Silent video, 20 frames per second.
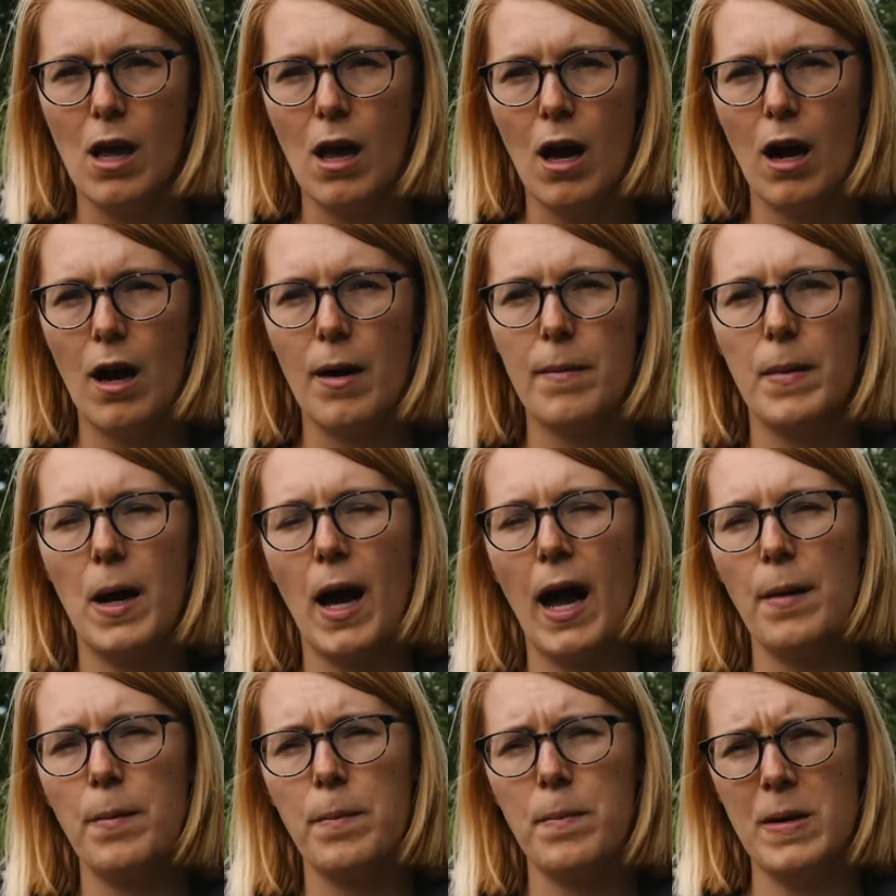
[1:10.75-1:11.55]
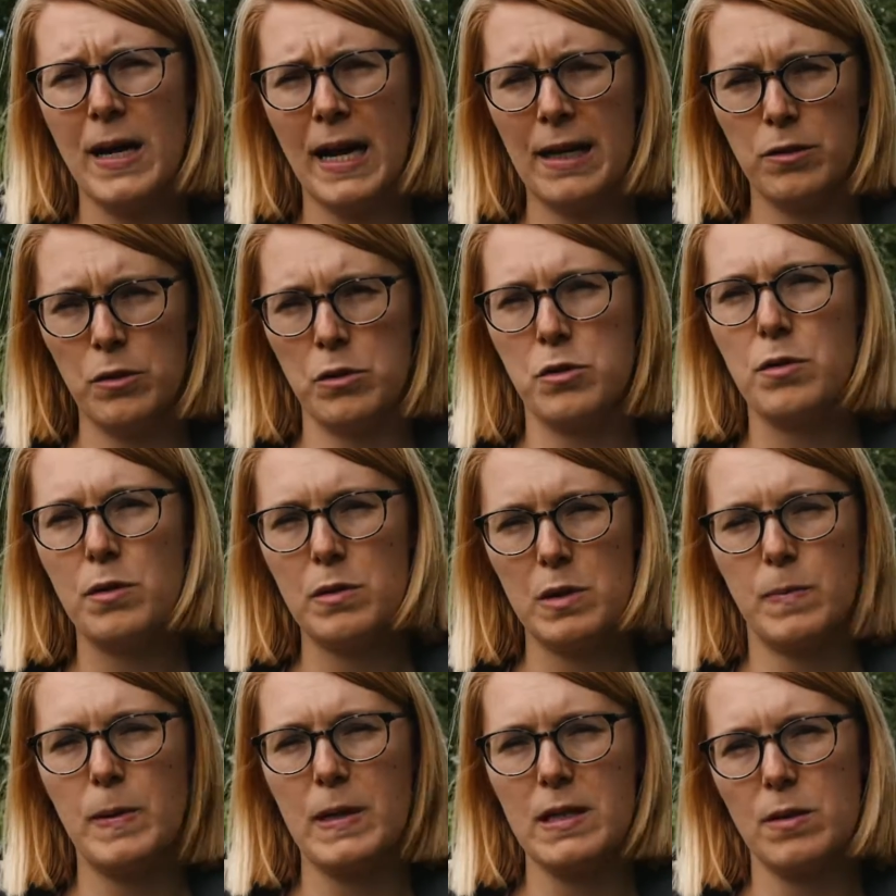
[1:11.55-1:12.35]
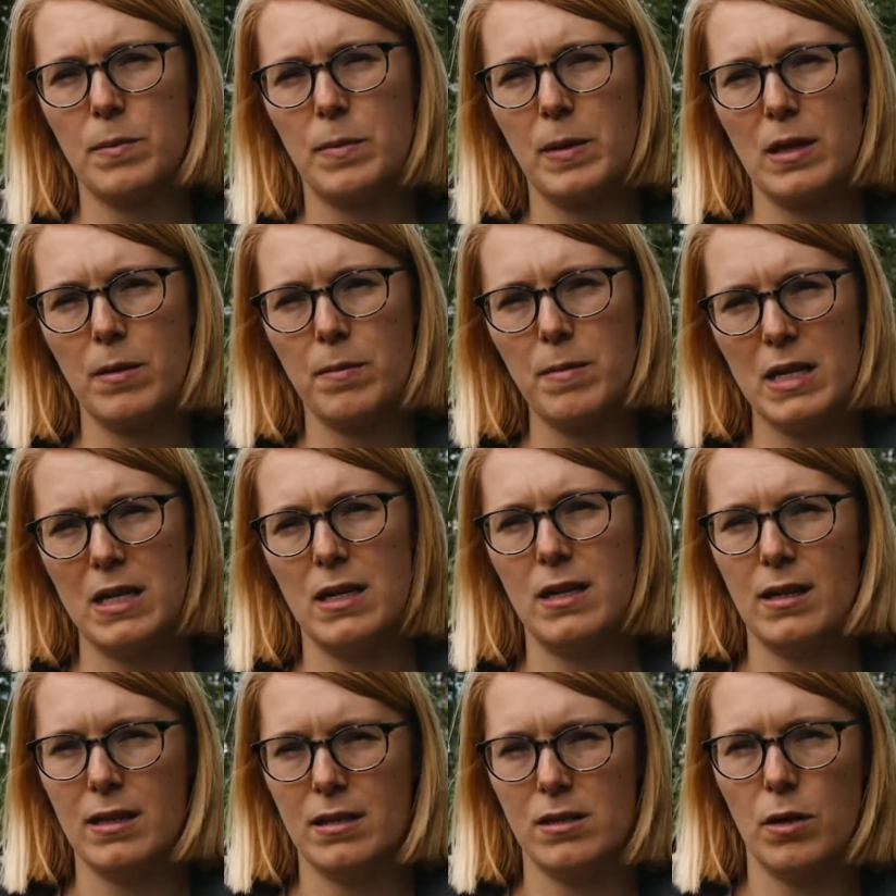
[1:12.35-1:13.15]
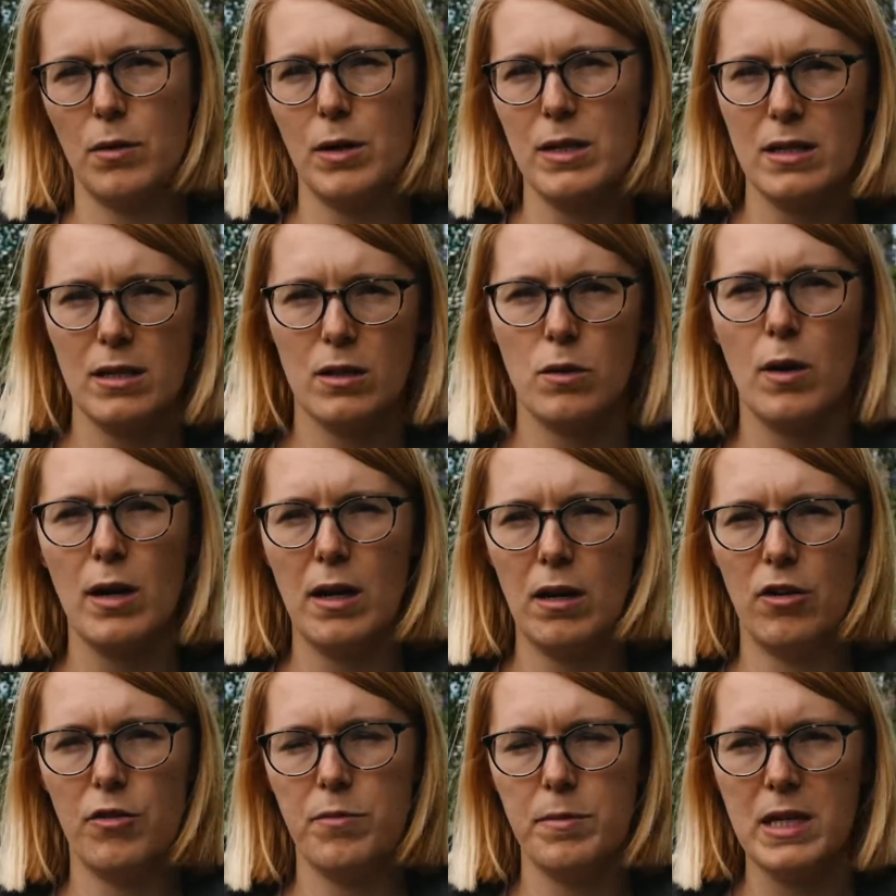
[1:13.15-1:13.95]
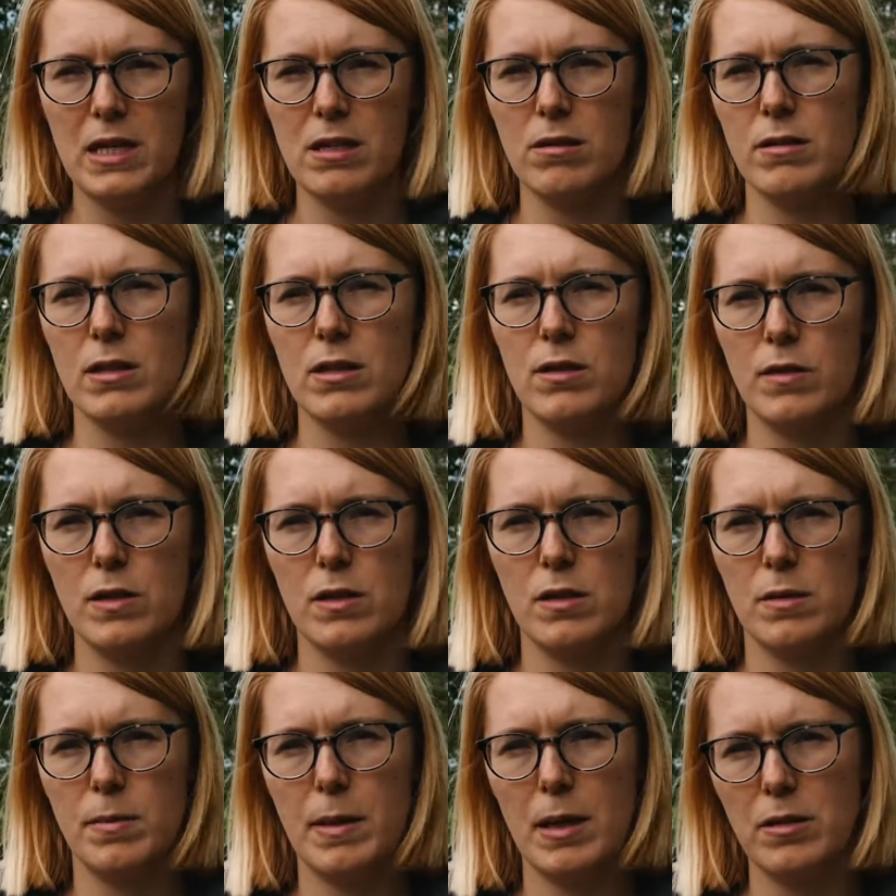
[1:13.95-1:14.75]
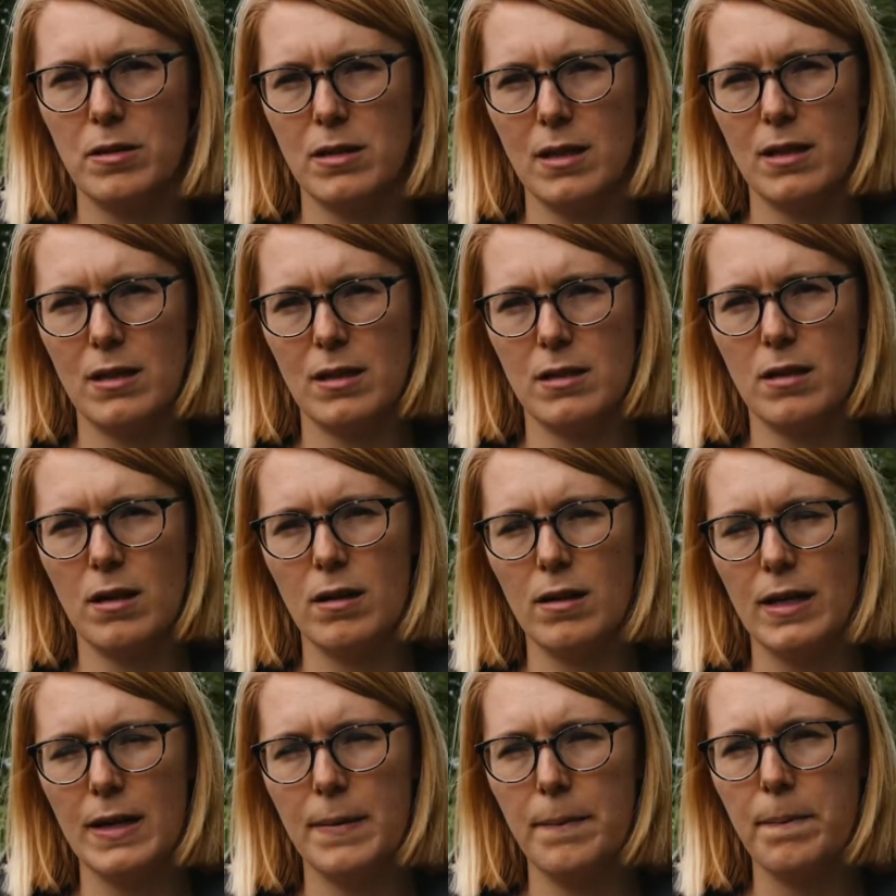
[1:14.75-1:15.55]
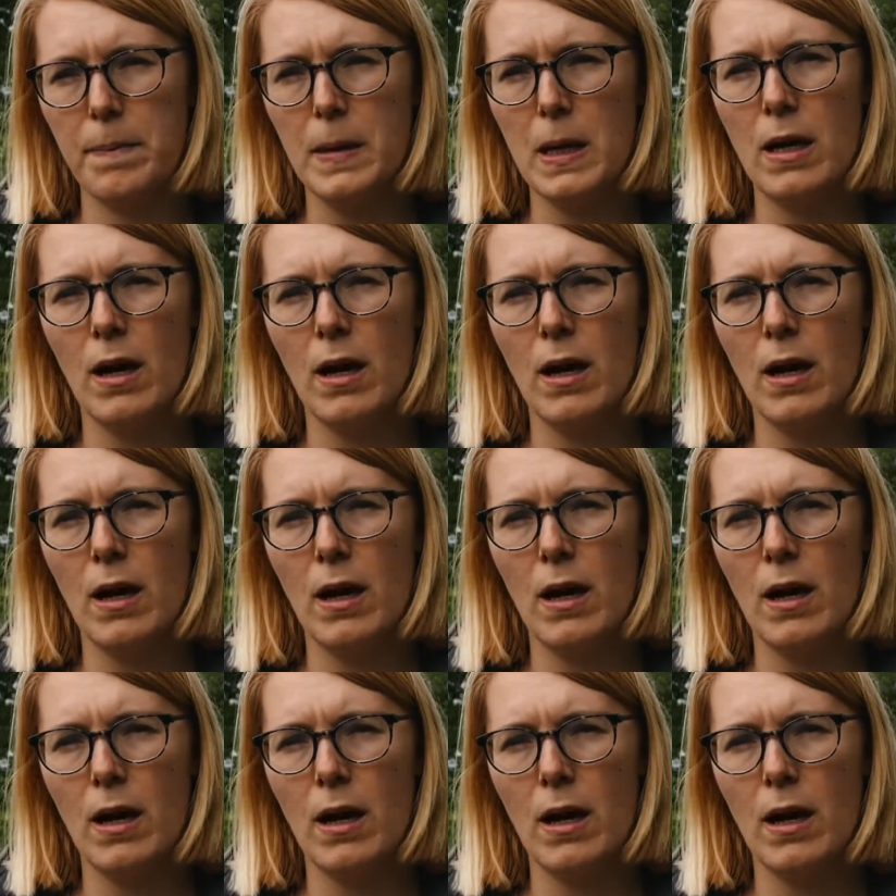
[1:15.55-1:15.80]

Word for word: Um, uh, and also, it was picked up by the media, so I did quite a lot of media interviews about it at the time.